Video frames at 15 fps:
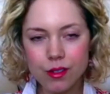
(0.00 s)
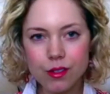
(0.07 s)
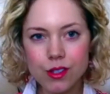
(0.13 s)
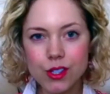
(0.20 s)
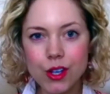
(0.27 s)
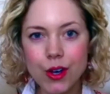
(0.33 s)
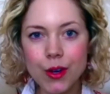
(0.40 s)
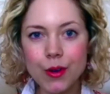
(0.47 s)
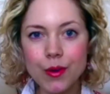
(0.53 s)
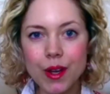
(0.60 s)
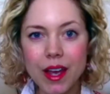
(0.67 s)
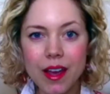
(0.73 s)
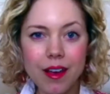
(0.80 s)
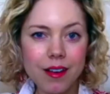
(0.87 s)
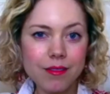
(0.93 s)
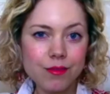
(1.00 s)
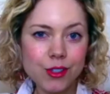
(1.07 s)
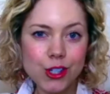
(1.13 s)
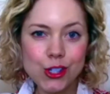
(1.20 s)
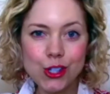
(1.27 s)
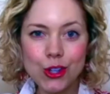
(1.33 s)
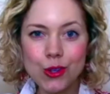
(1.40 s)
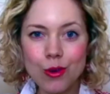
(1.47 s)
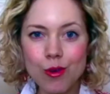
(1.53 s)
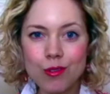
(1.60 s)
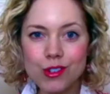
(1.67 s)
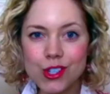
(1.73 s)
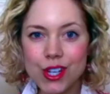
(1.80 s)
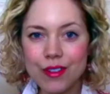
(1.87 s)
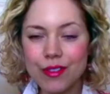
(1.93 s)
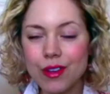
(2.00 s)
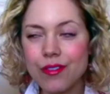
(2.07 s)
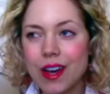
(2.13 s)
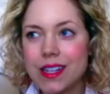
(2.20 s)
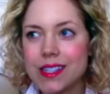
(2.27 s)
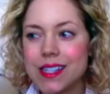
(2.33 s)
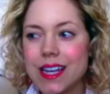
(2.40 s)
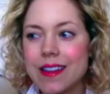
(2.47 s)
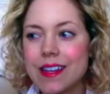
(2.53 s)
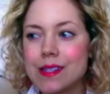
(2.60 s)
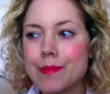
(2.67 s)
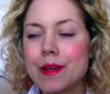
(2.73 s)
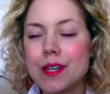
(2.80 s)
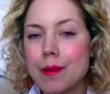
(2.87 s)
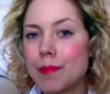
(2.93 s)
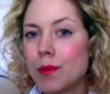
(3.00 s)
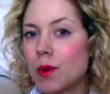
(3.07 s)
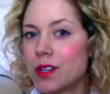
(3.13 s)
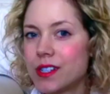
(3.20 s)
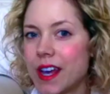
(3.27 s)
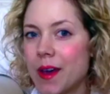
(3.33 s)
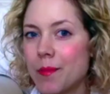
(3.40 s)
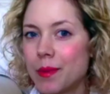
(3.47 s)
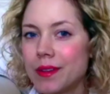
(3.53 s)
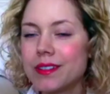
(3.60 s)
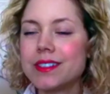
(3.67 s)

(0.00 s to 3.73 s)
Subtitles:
So just a thought, if you fancy, that's my number one tip.